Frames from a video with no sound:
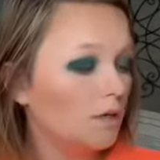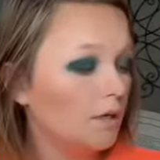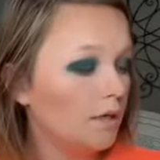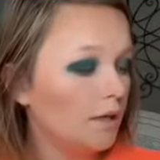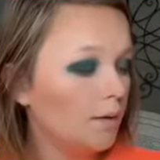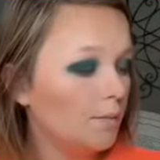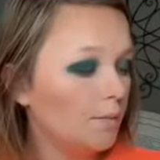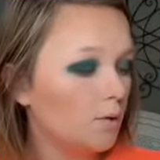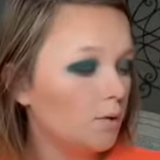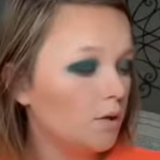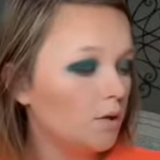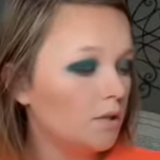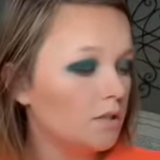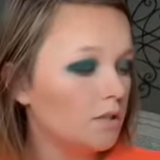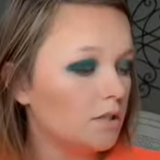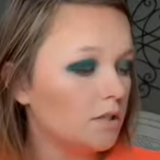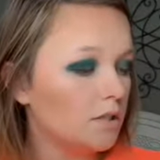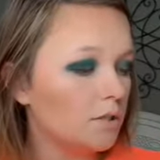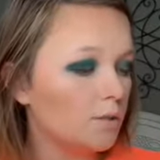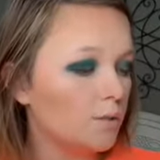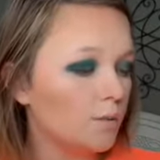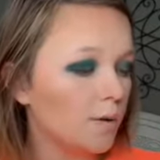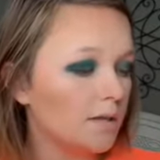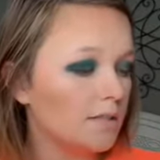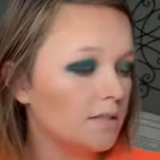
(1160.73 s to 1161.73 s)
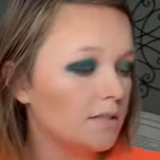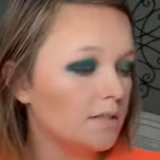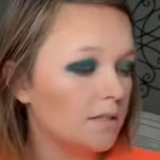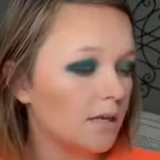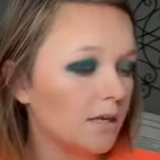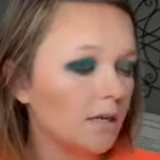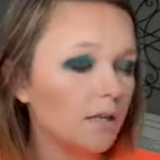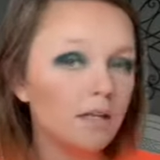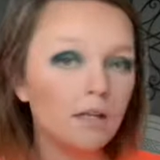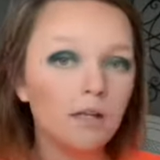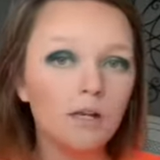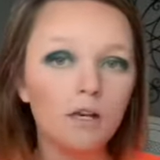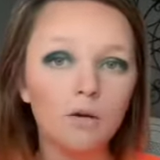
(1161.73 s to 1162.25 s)
think I'm going to
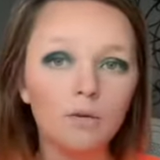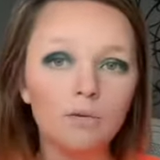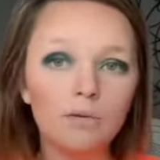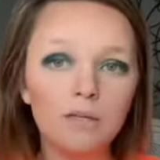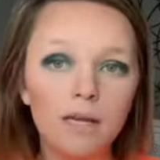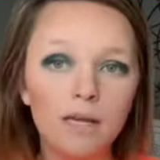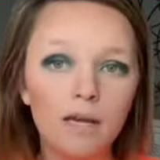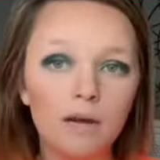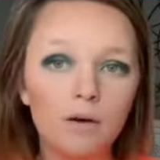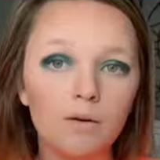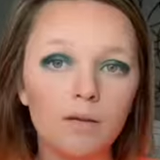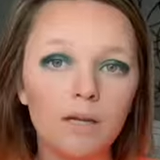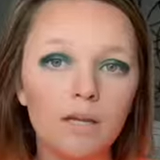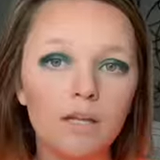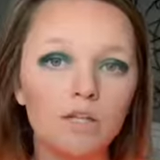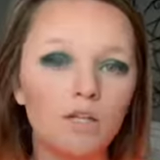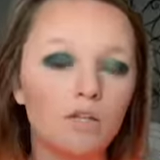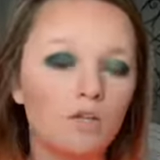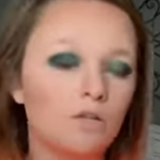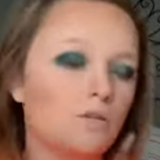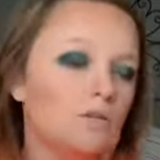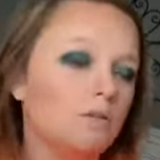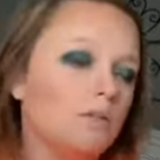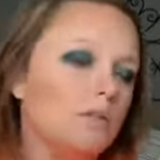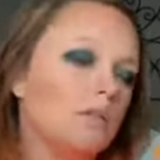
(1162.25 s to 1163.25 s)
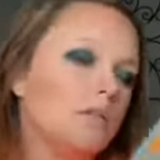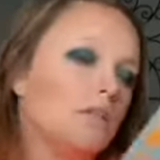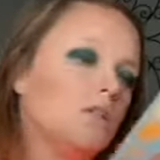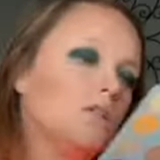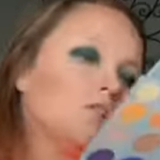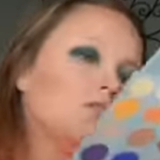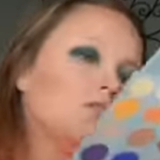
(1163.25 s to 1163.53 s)
settle it on down and use the